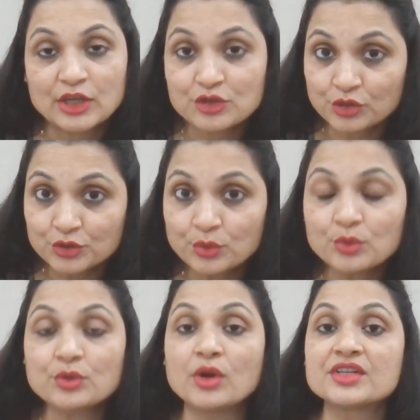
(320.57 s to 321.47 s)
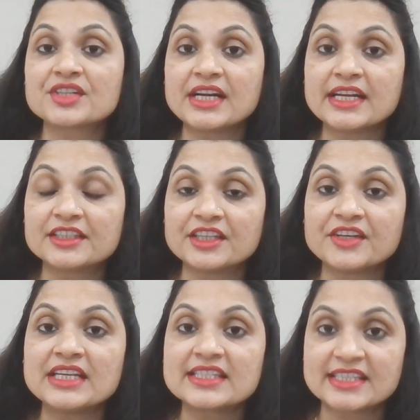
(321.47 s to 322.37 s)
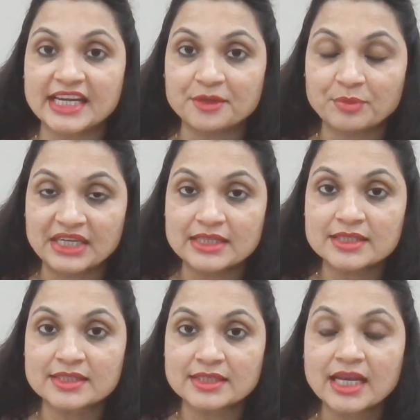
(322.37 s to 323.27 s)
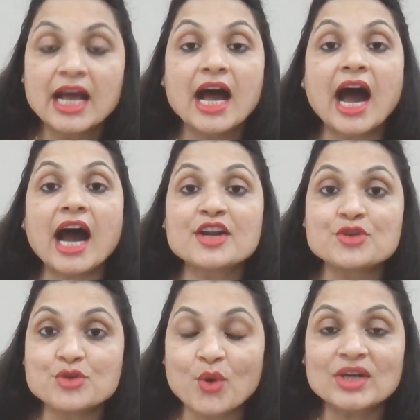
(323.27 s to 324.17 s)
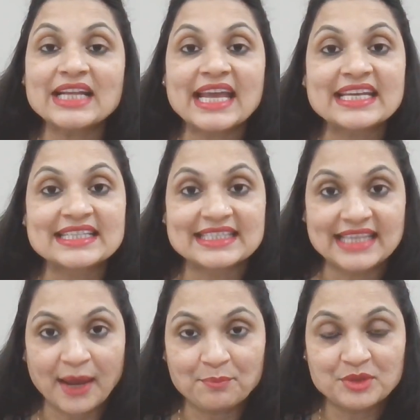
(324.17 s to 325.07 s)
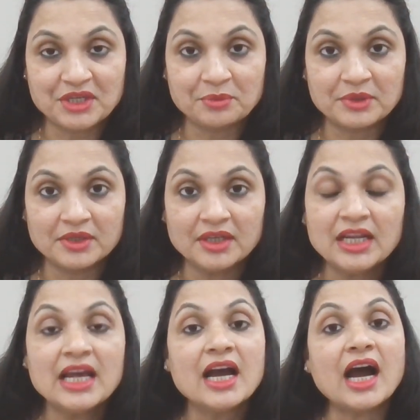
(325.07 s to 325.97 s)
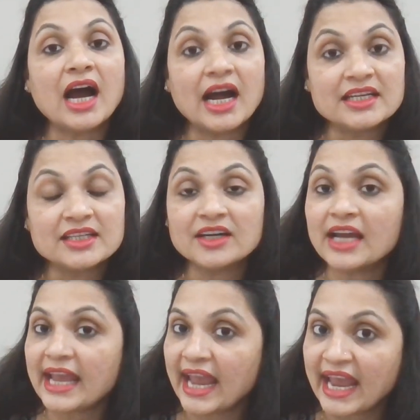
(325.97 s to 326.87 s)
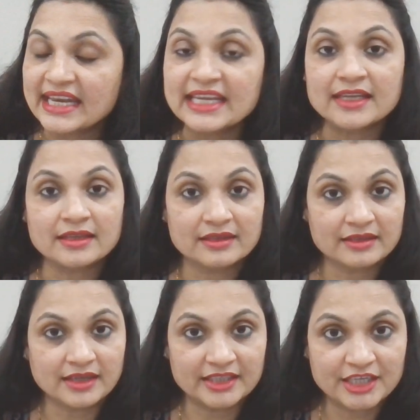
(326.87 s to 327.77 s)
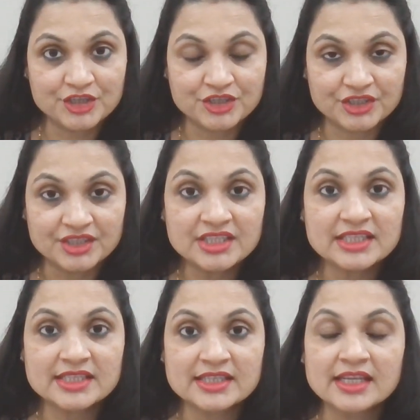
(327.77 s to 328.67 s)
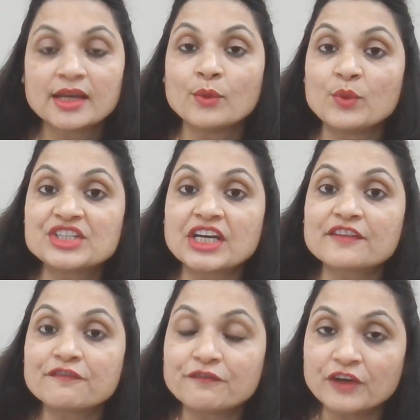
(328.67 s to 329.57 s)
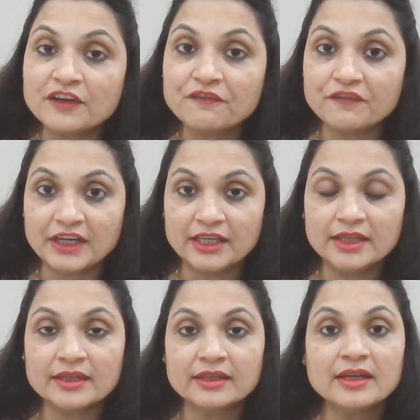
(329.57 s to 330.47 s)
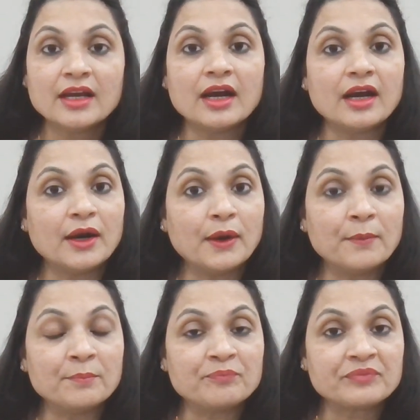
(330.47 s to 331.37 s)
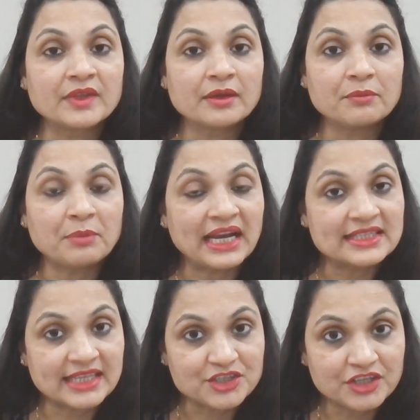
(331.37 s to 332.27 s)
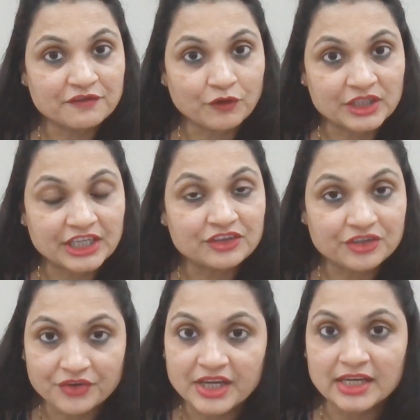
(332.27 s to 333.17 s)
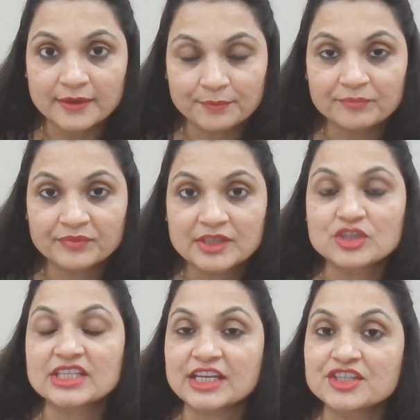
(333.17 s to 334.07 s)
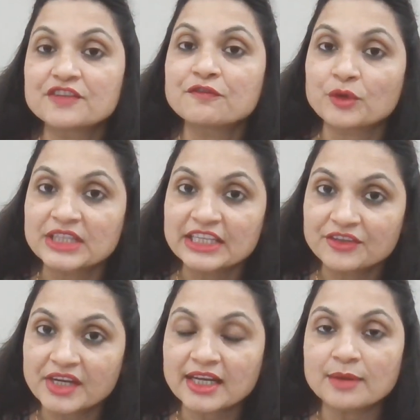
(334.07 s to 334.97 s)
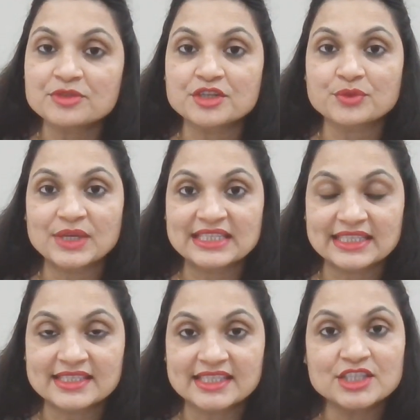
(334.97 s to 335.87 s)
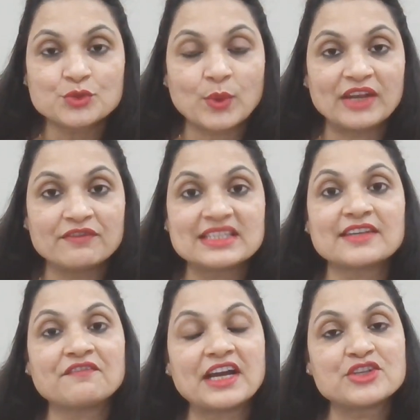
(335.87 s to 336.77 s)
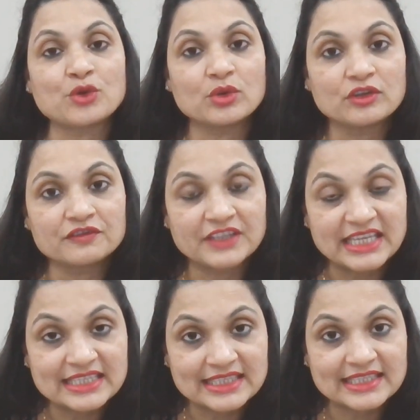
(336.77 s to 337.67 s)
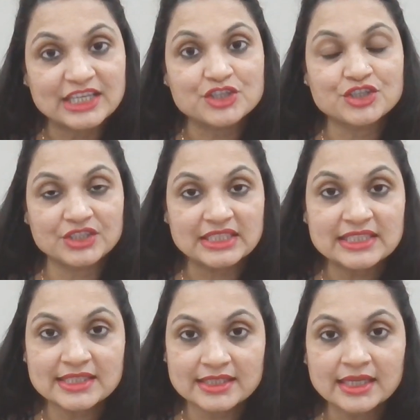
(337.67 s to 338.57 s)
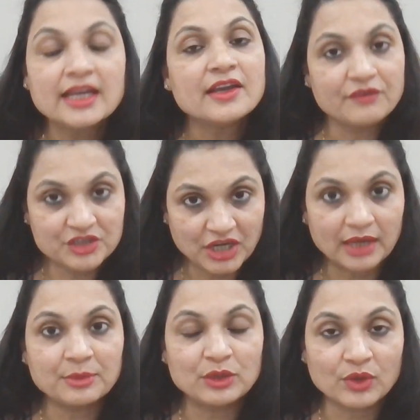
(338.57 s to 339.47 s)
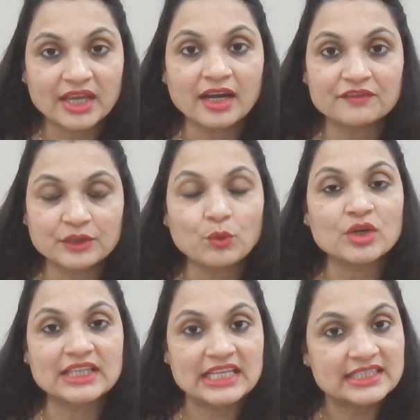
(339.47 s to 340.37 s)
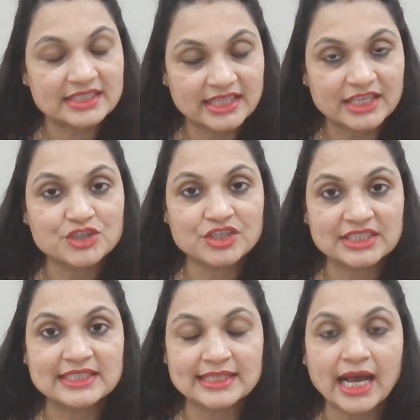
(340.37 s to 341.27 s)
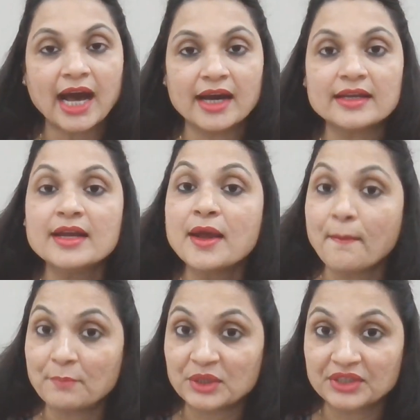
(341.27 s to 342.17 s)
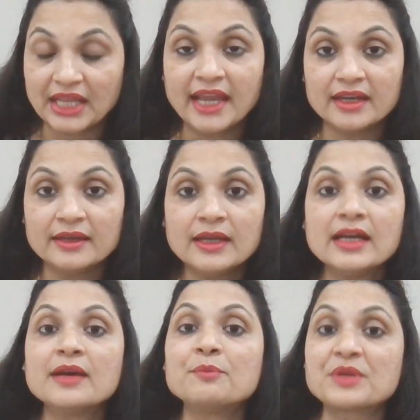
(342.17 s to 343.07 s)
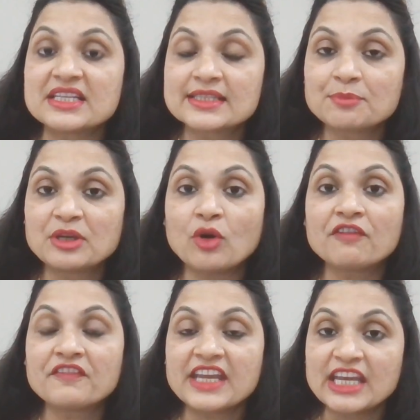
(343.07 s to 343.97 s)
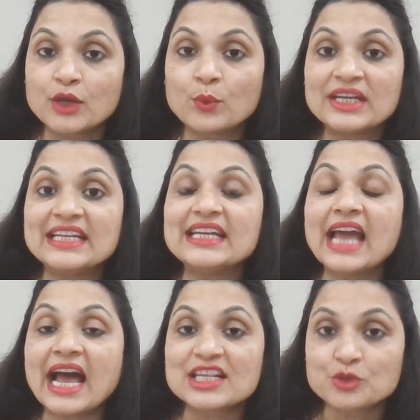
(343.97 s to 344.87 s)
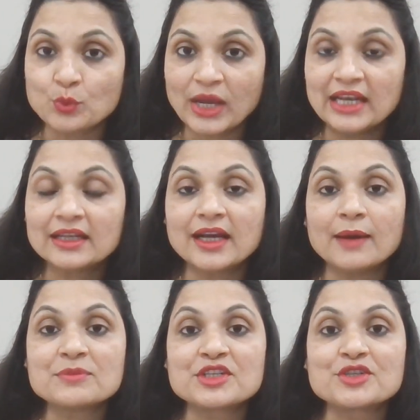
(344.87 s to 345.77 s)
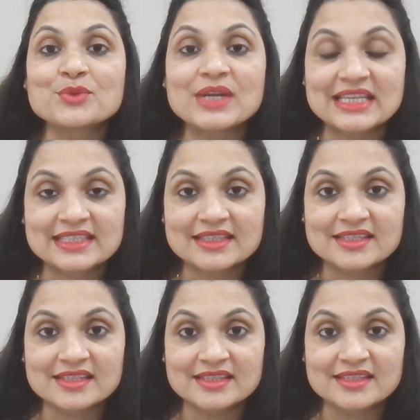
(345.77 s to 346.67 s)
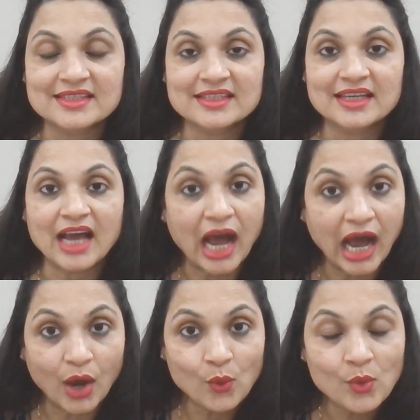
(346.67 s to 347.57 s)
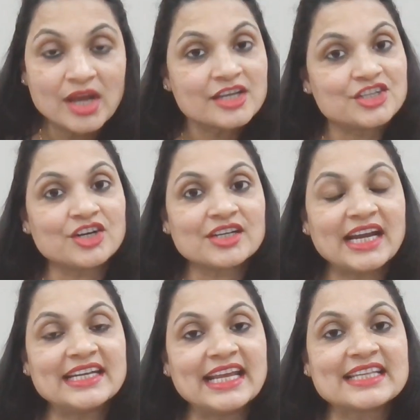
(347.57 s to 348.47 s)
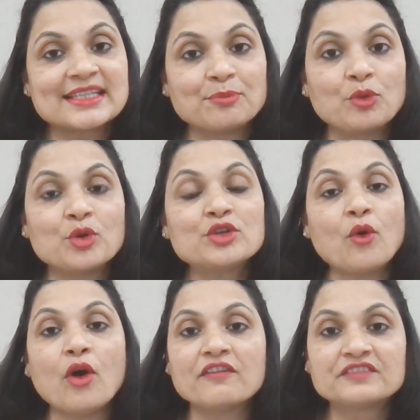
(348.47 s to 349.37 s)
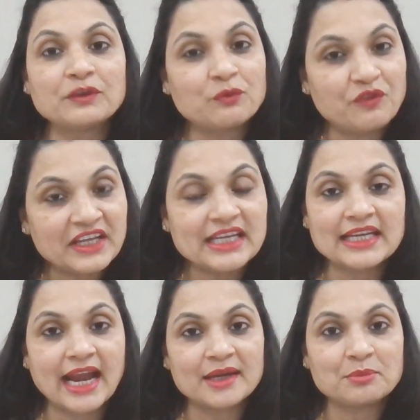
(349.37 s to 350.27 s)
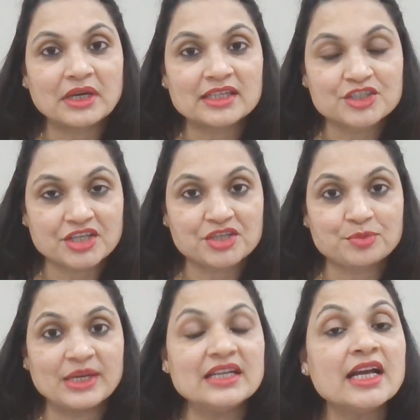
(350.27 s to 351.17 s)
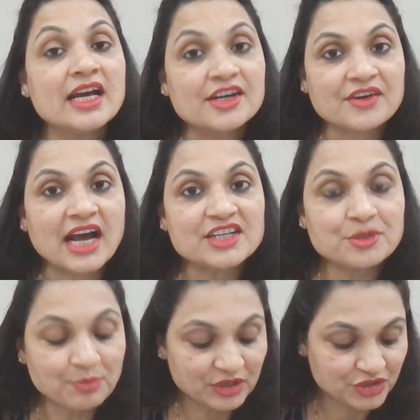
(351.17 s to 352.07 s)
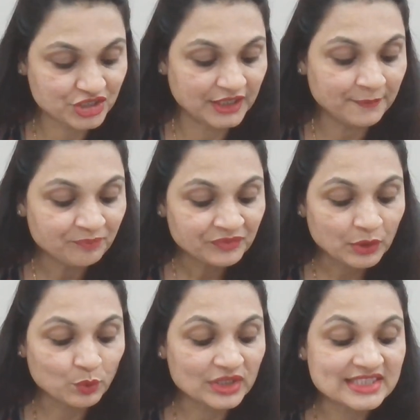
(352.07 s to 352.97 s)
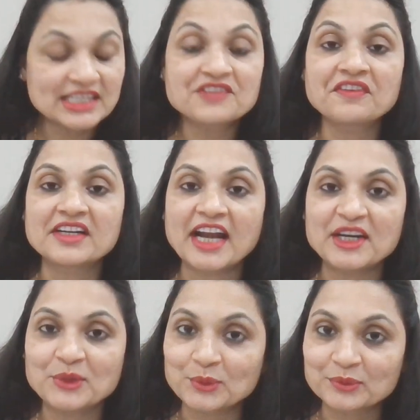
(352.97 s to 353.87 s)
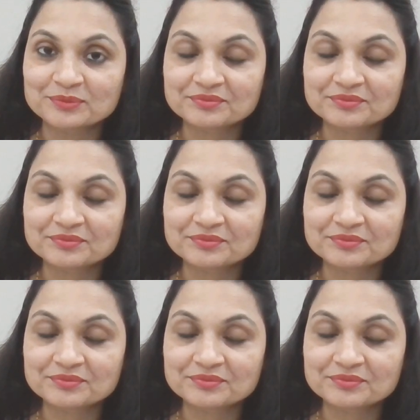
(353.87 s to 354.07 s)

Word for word: So, two contradictory statements are not acceptable under any conditions which are fulfilled by section 43. So section 43 comes into existence when we suffice all of these essentials. We shall be looking after what these essentials are, but then principle of equity as well comes into existence. How? Here I take support of the very landmark judgment Rajapakshi versus Fernando.